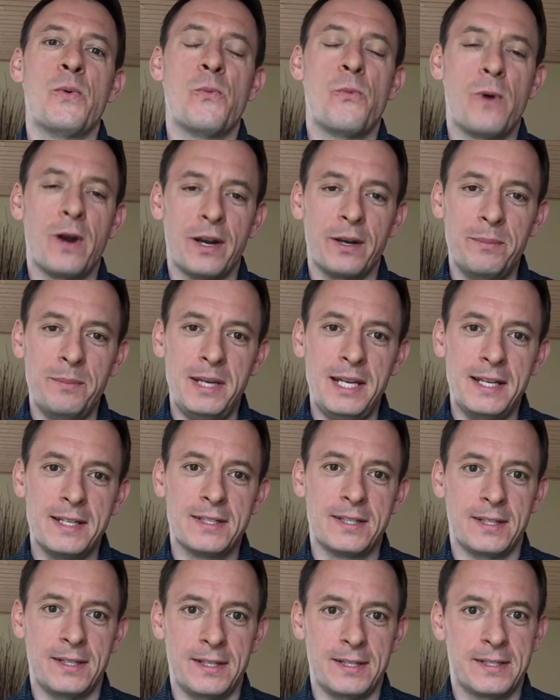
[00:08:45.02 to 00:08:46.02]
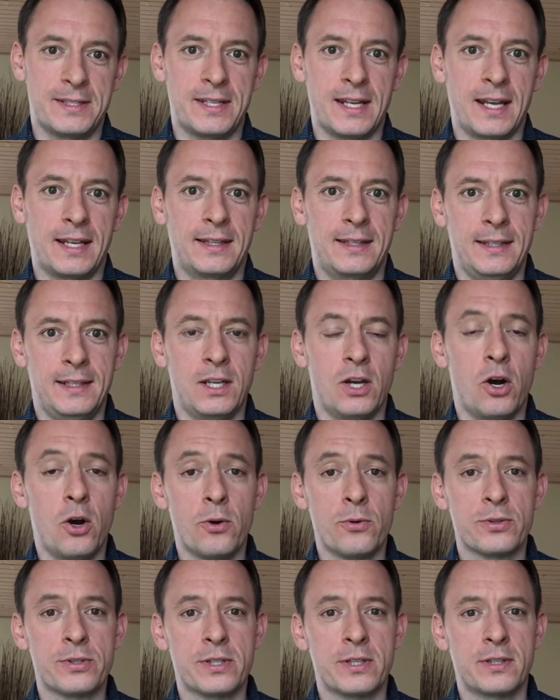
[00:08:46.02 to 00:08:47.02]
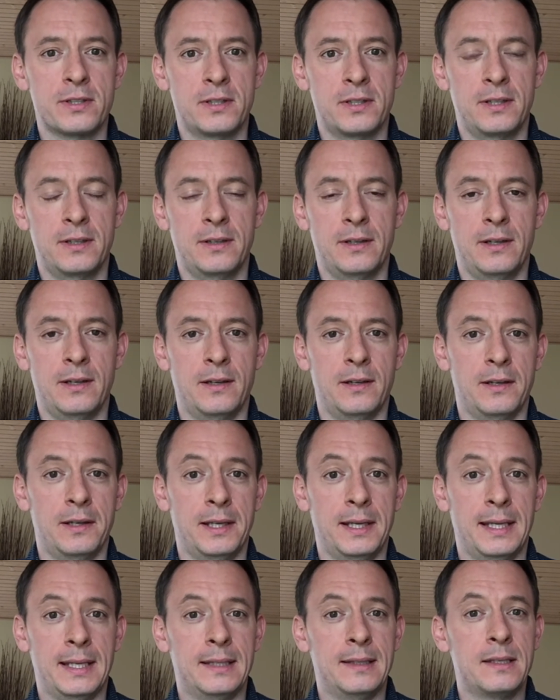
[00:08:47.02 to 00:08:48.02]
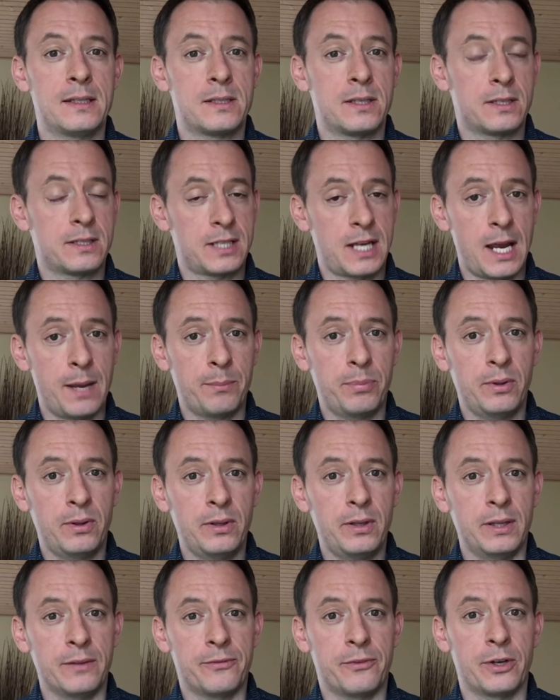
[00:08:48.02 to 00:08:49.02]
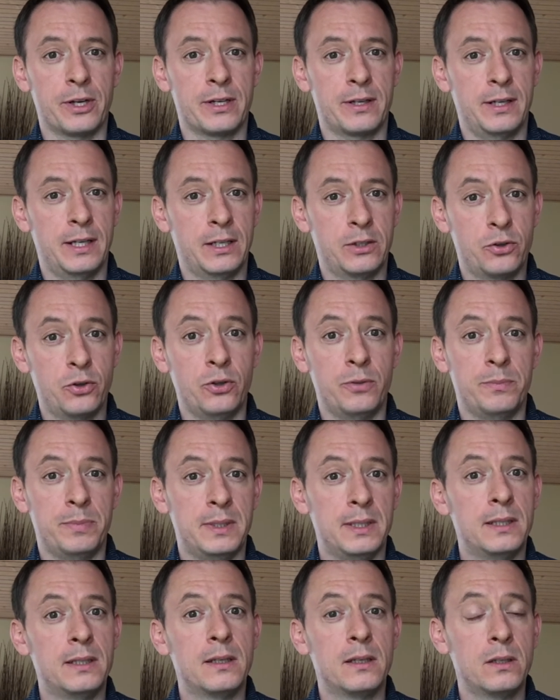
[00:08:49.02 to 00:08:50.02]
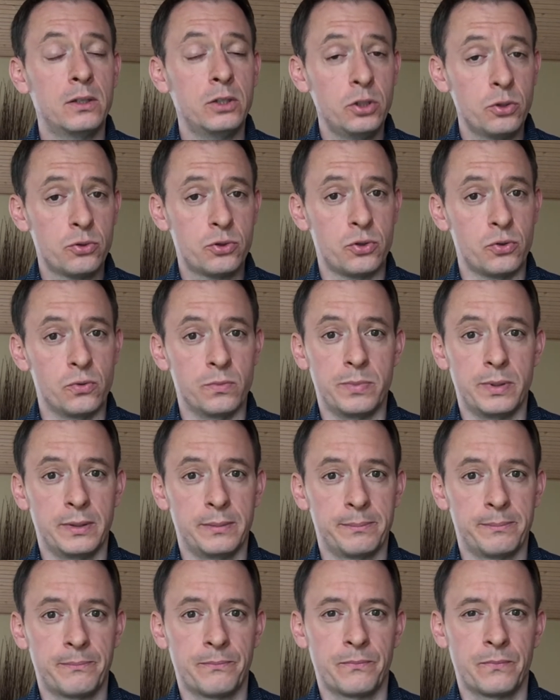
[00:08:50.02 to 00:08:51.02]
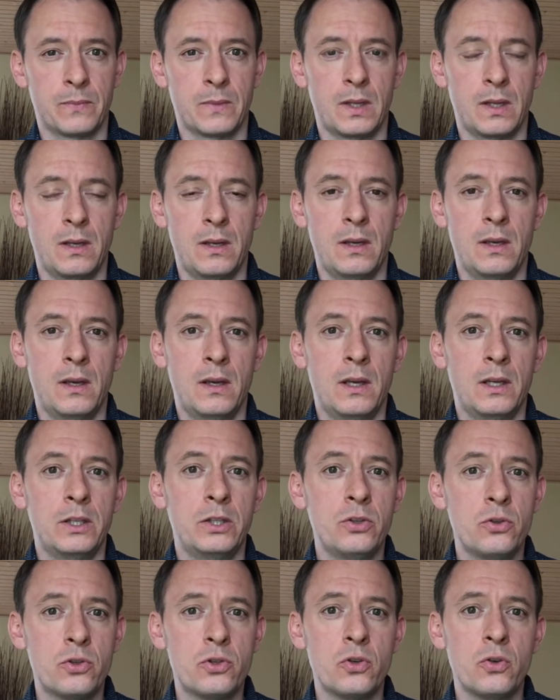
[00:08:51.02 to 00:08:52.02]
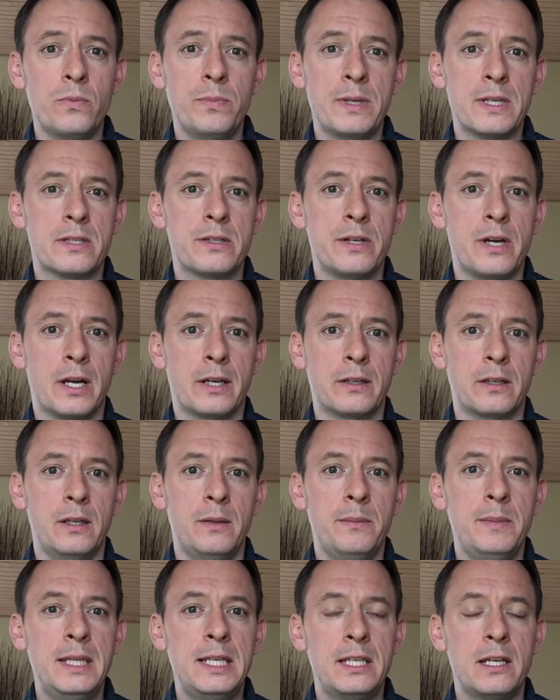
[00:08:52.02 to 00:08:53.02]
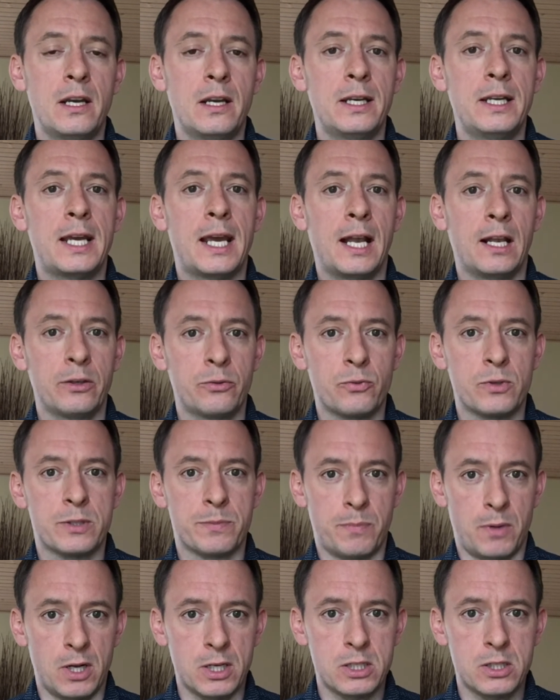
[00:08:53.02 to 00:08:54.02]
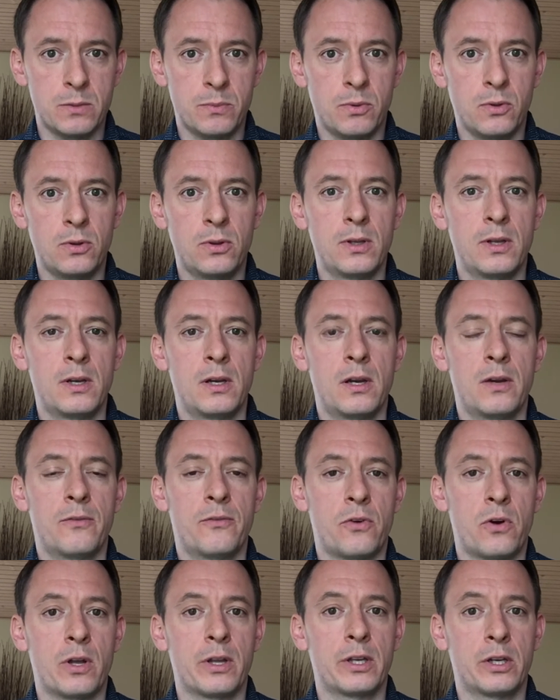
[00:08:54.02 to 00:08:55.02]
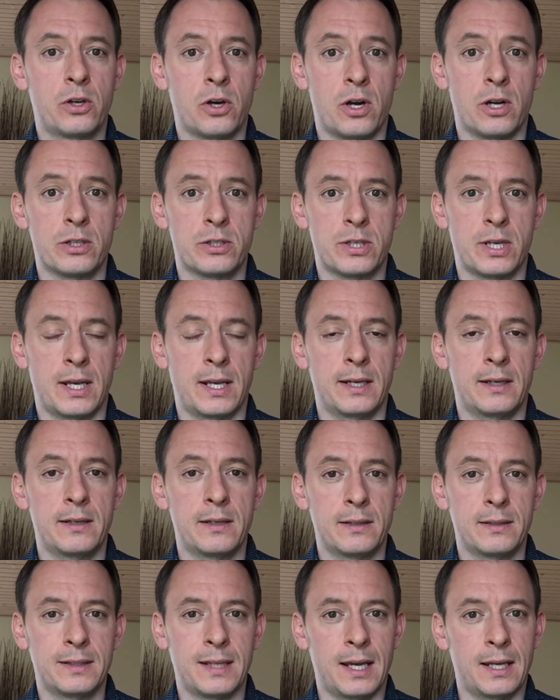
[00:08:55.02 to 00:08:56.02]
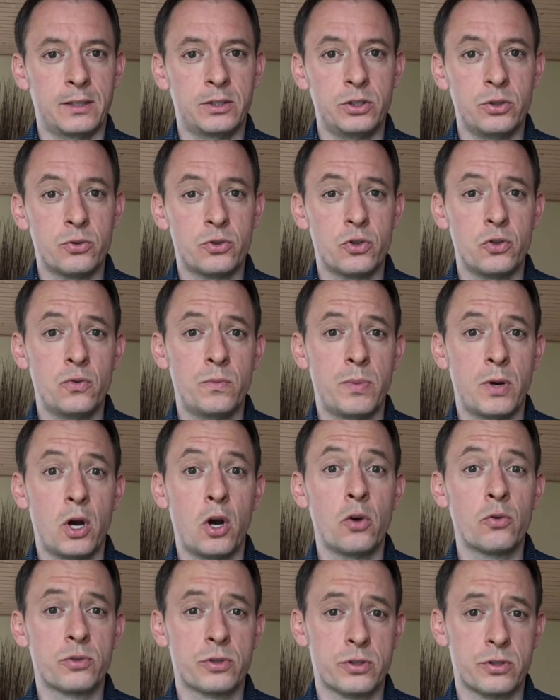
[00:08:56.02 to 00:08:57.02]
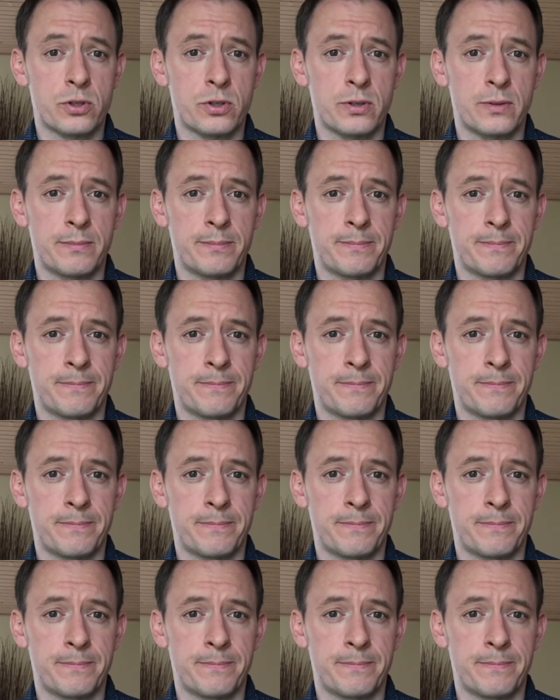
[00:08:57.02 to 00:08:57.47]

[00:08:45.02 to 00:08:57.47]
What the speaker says: What it means is that the host, in this example, it could be YouTube. YouTube is not immediately held responsible for the content that YouTube hosts.